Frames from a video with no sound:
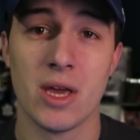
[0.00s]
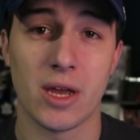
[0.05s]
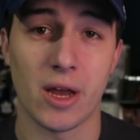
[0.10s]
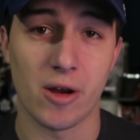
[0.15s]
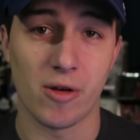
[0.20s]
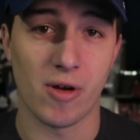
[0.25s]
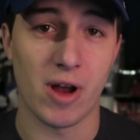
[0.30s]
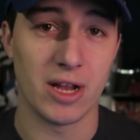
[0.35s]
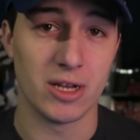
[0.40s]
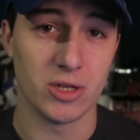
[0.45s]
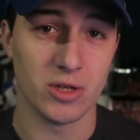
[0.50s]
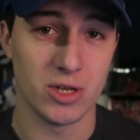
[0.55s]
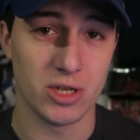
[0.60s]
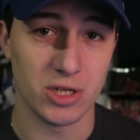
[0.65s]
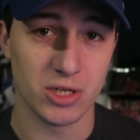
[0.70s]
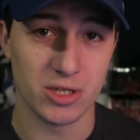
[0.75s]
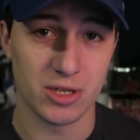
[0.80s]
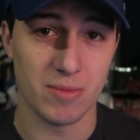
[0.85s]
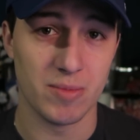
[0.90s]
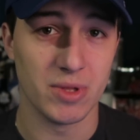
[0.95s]

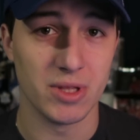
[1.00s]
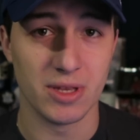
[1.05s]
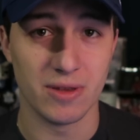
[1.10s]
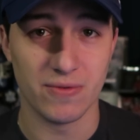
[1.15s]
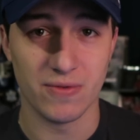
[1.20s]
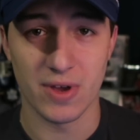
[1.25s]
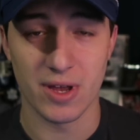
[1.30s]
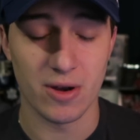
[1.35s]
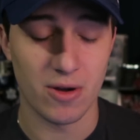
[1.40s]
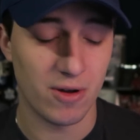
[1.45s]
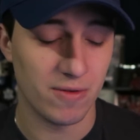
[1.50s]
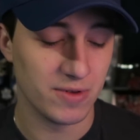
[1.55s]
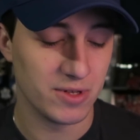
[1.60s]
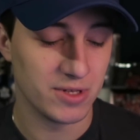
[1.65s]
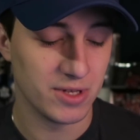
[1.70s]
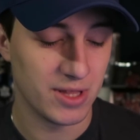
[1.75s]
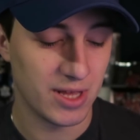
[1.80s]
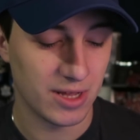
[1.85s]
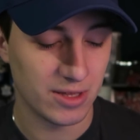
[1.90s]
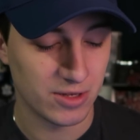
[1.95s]
Congratulations, I'm a Leaf fan.
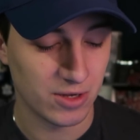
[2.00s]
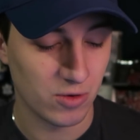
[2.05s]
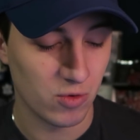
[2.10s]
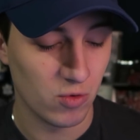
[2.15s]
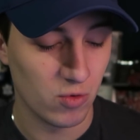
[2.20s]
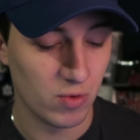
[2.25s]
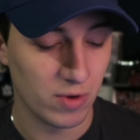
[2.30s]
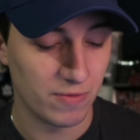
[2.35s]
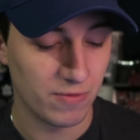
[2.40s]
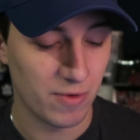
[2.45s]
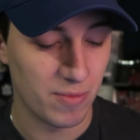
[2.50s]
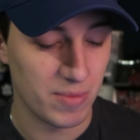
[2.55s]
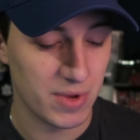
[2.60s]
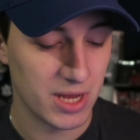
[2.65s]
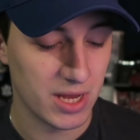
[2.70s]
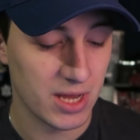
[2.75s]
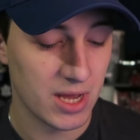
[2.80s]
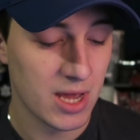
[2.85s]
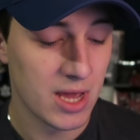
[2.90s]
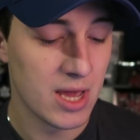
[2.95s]
Obviously, that's a cool one for
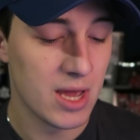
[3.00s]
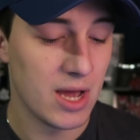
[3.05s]
me.